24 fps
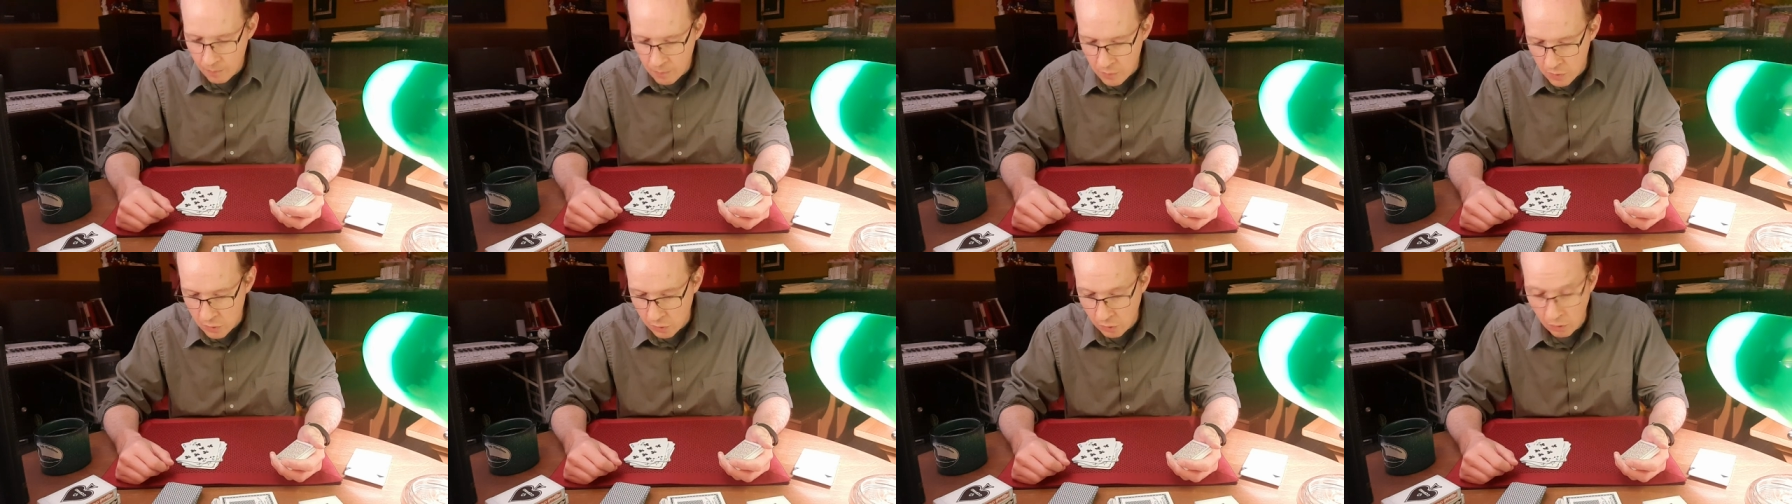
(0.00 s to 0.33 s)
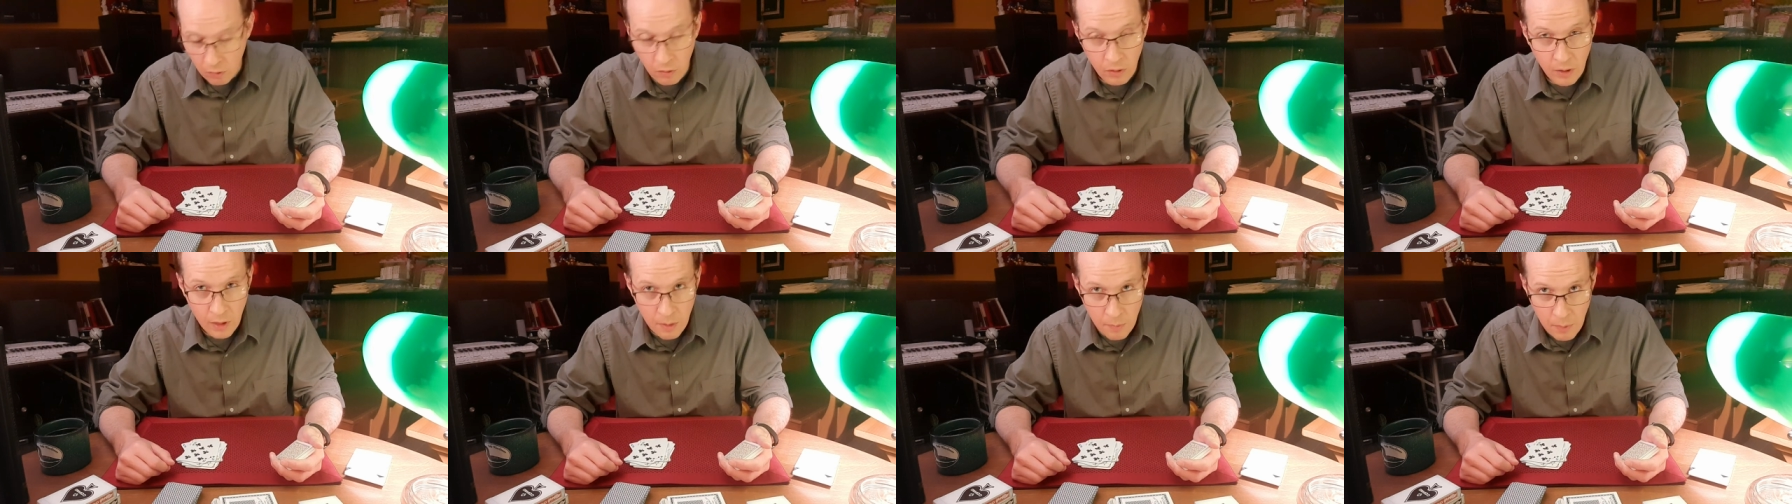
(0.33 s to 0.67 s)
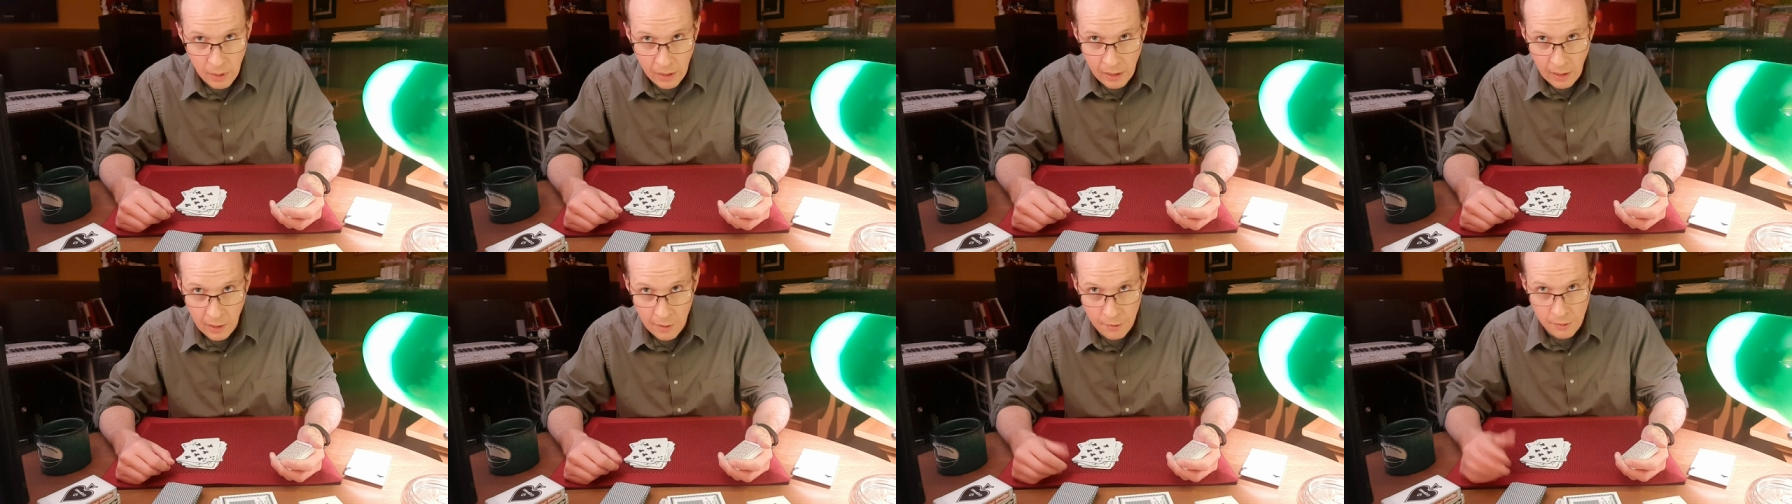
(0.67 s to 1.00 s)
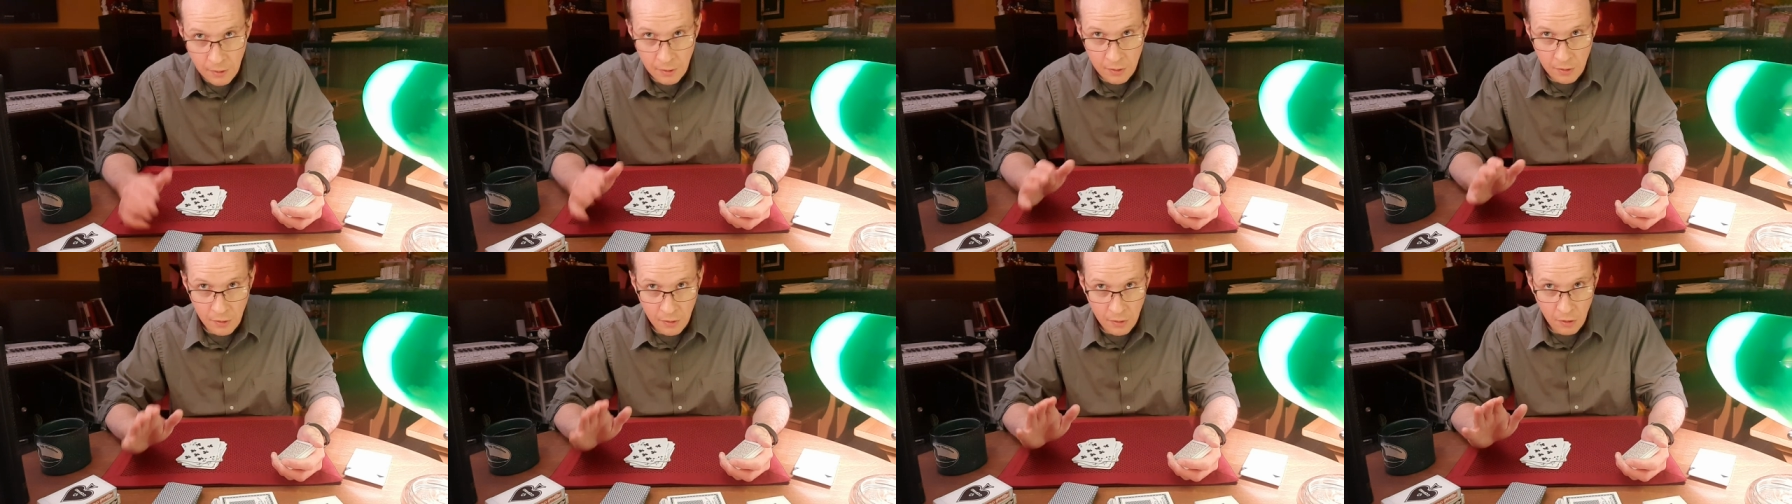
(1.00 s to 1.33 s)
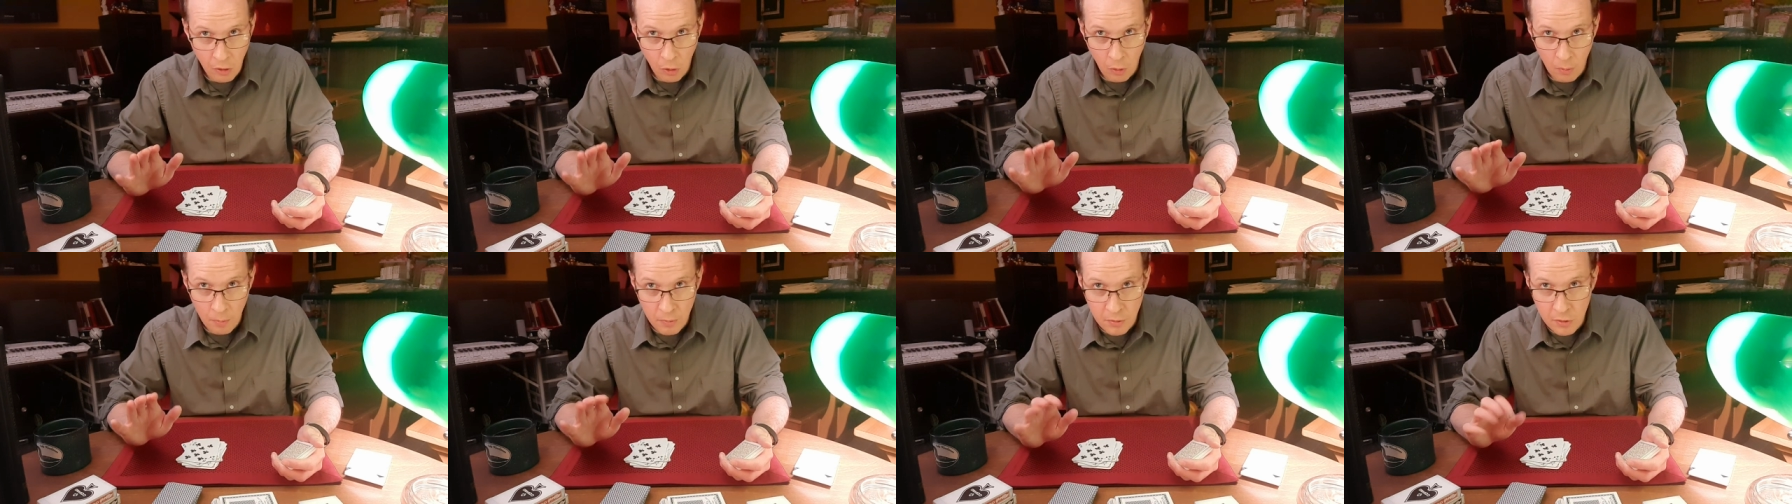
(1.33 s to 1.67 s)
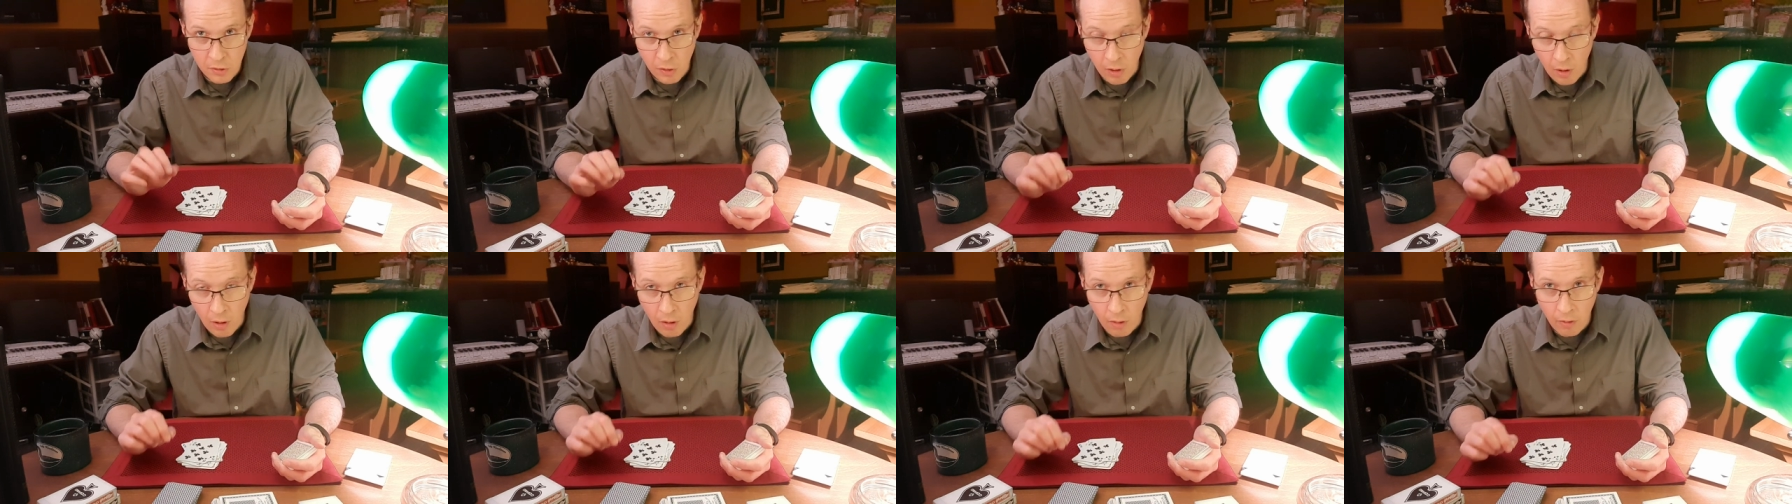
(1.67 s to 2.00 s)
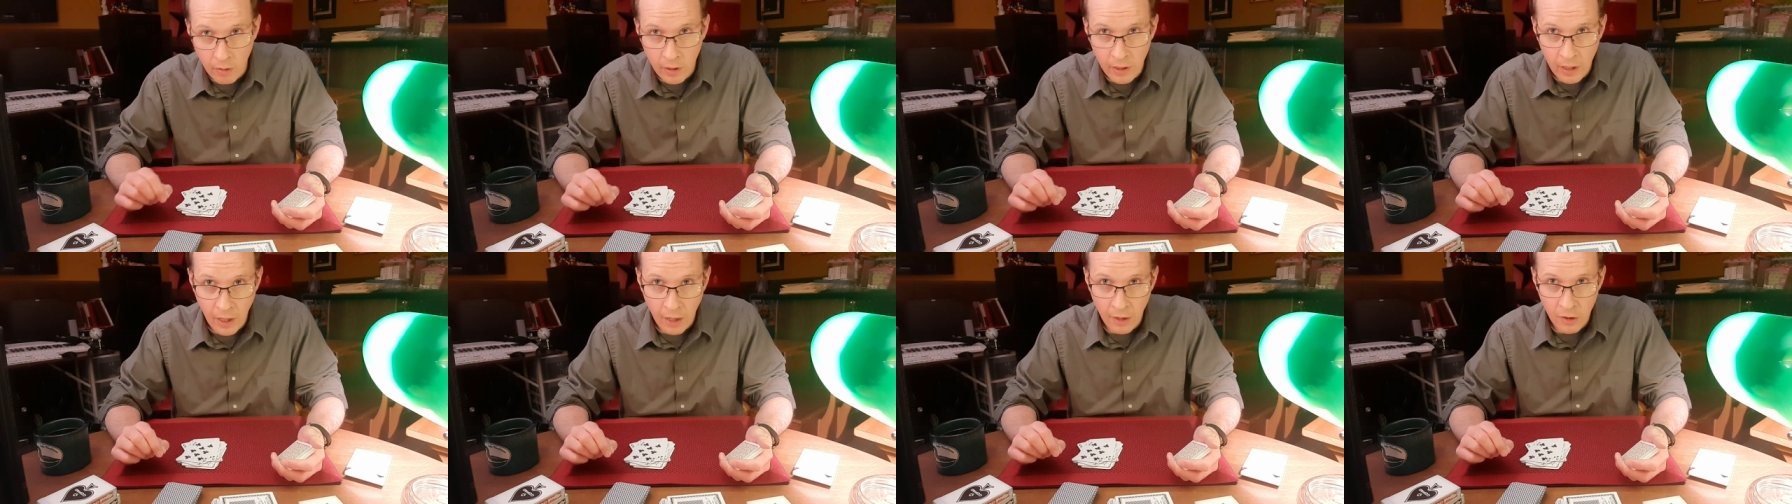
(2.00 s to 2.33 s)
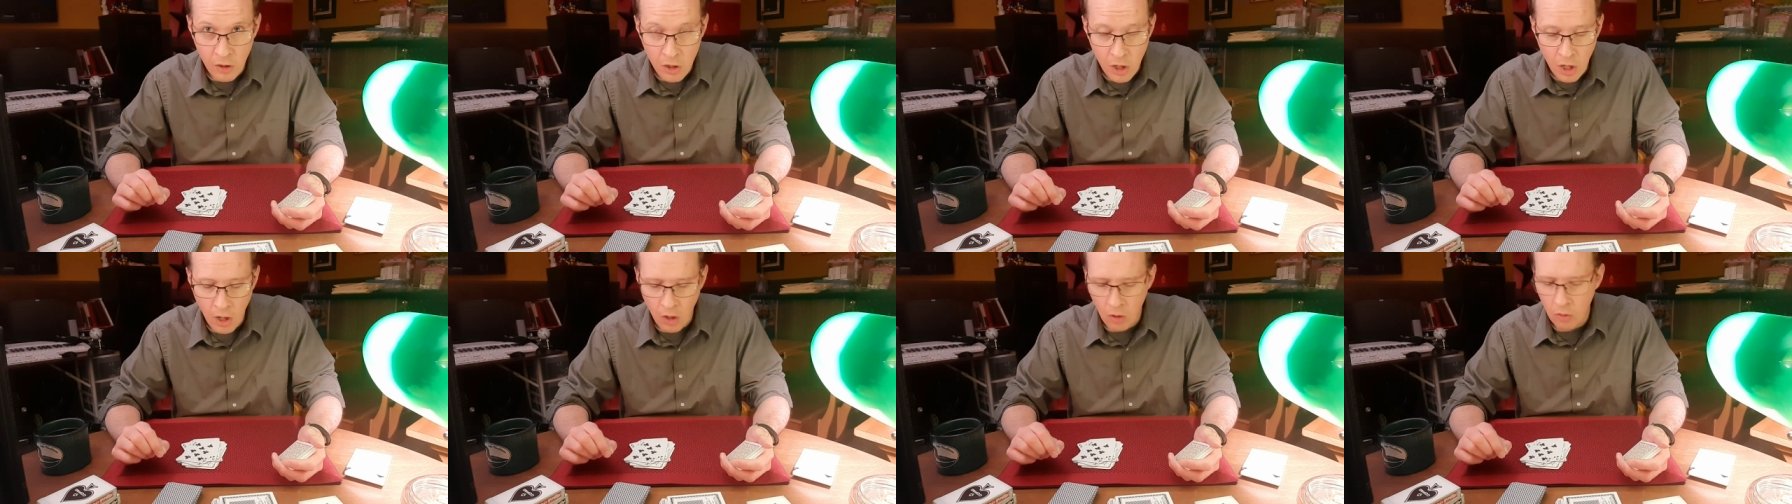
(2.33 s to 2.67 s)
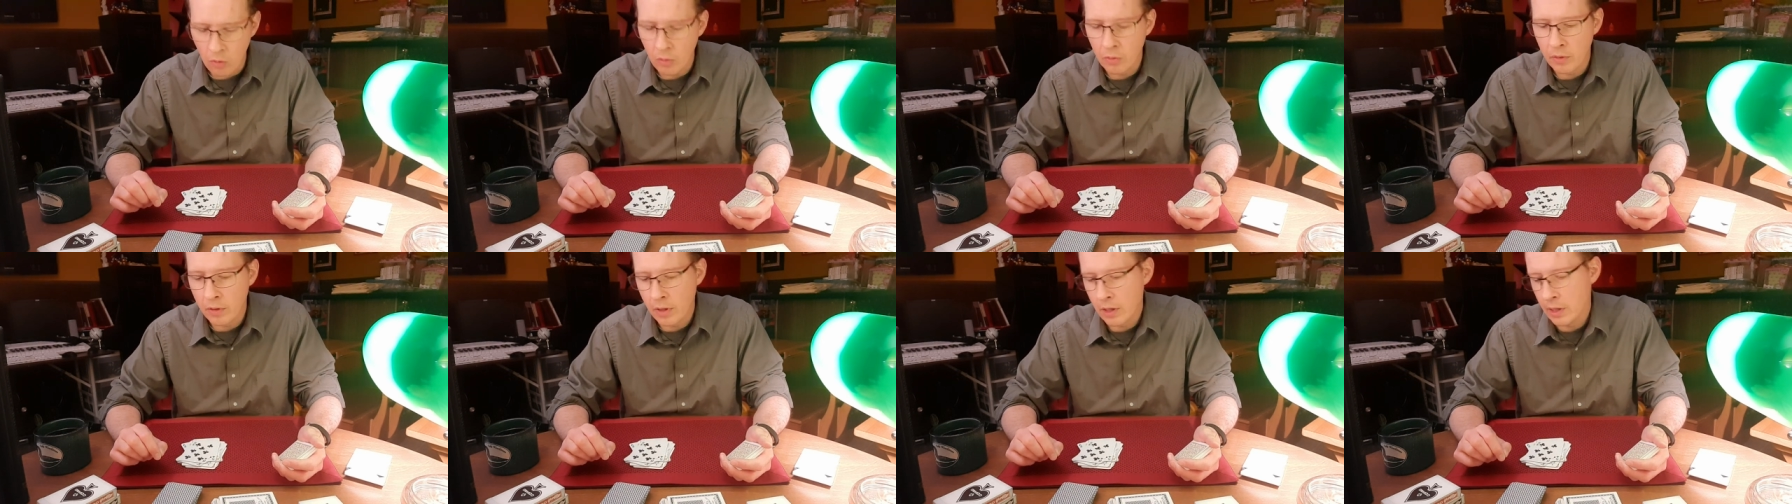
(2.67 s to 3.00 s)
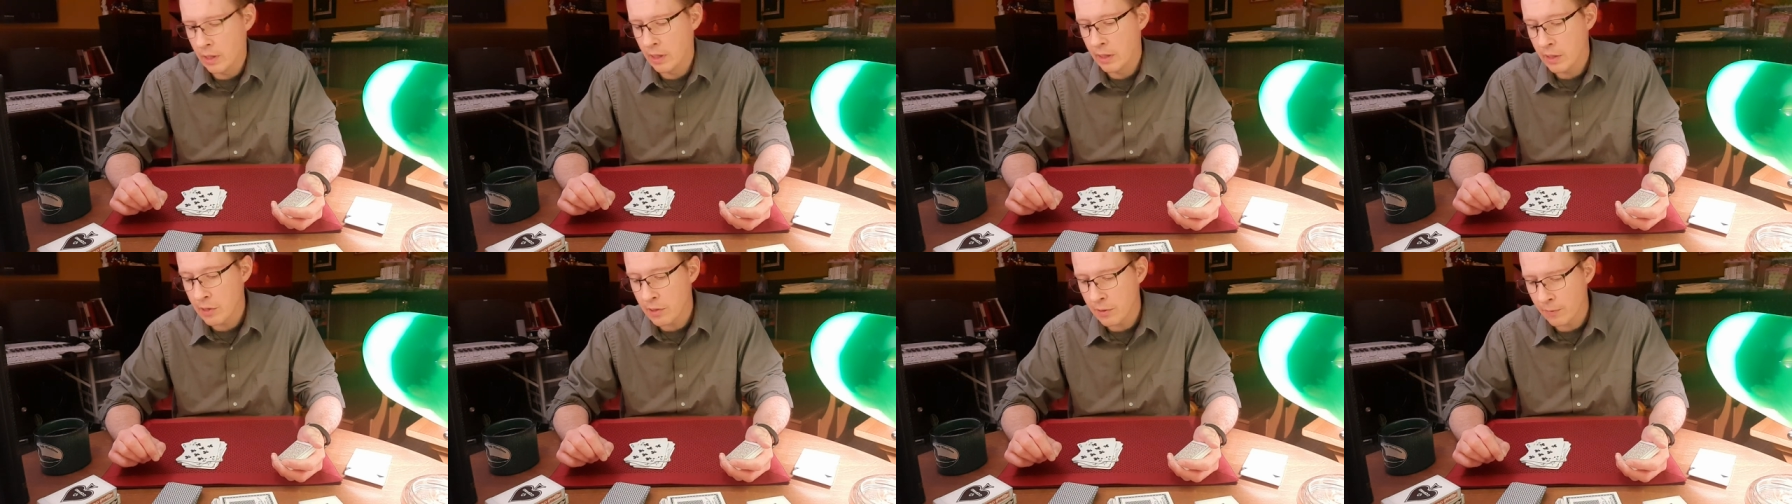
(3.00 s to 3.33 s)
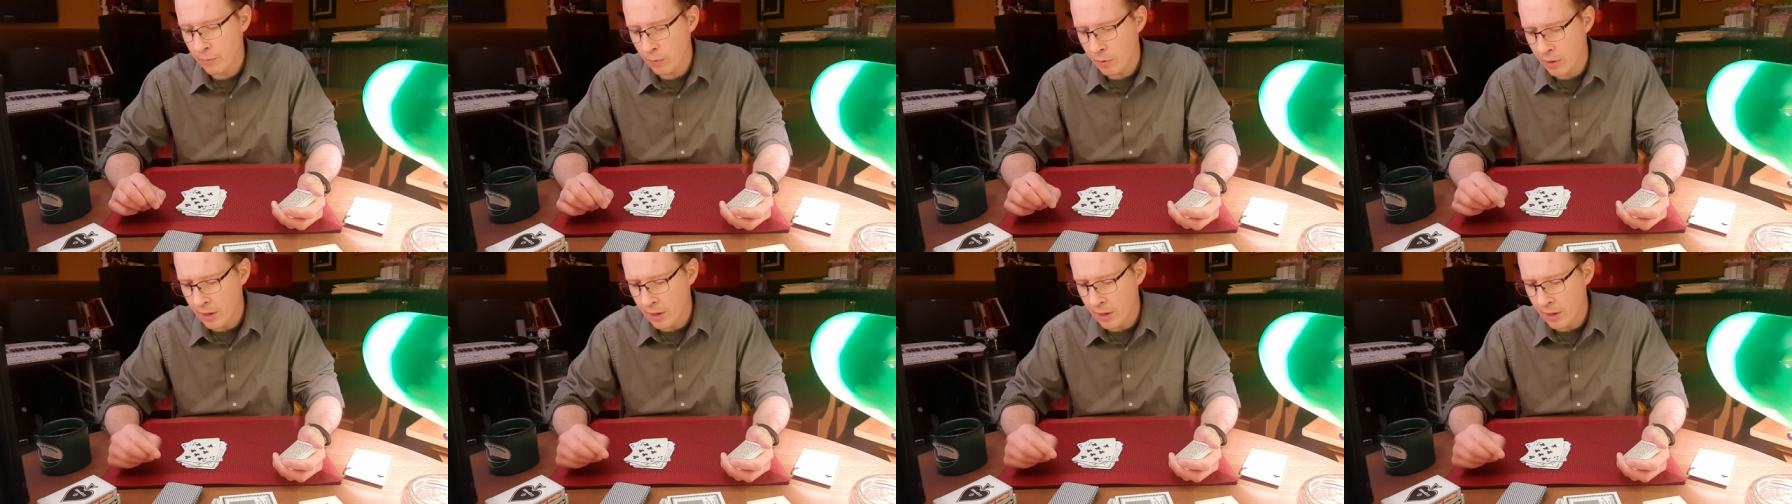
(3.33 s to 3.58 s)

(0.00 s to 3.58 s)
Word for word: certainly because this is so obscure and unknown, at least for